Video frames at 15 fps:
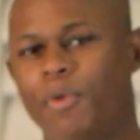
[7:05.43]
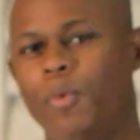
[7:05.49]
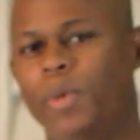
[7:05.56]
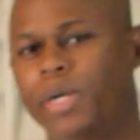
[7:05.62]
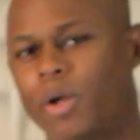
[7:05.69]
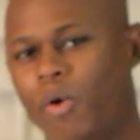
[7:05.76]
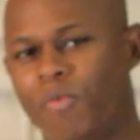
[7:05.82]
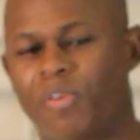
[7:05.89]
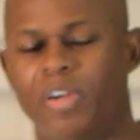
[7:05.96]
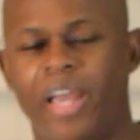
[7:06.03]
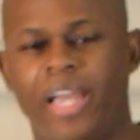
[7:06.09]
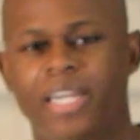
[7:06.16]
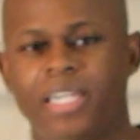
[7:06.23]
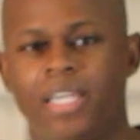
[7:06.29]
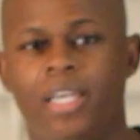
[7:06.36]
you went
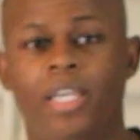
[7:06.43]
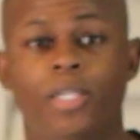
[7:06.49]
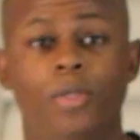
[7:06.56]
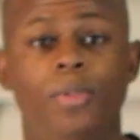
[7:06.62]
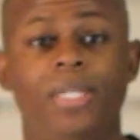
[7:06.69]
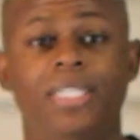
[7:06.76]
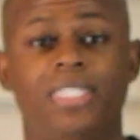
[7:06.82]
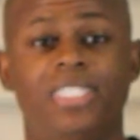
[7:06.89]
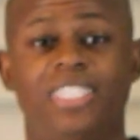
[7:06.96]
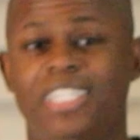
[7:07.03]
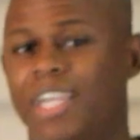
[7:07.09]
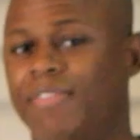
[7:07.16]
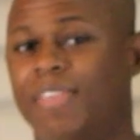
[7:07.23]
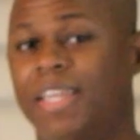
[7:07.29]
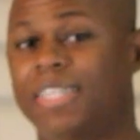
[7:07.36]
overnight, you need to
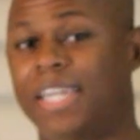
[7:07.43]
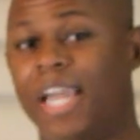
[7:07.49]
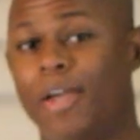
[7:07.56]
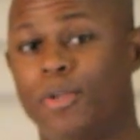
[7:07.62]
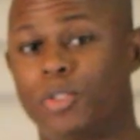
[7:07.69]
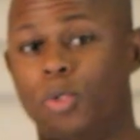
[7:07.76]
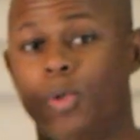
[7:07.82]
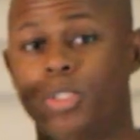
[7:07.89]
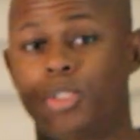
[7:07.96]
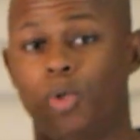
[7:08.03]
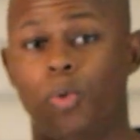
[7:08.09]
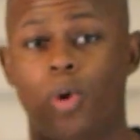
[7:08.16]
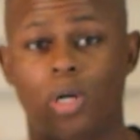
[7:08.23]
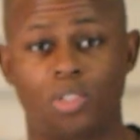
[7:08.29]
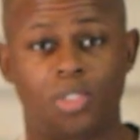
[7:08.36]
shave that down to a
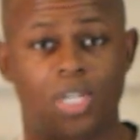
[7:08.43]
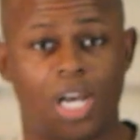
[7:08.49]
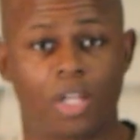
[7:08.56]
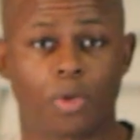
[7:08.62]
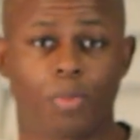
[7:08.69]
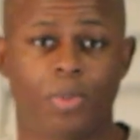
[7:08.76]
$200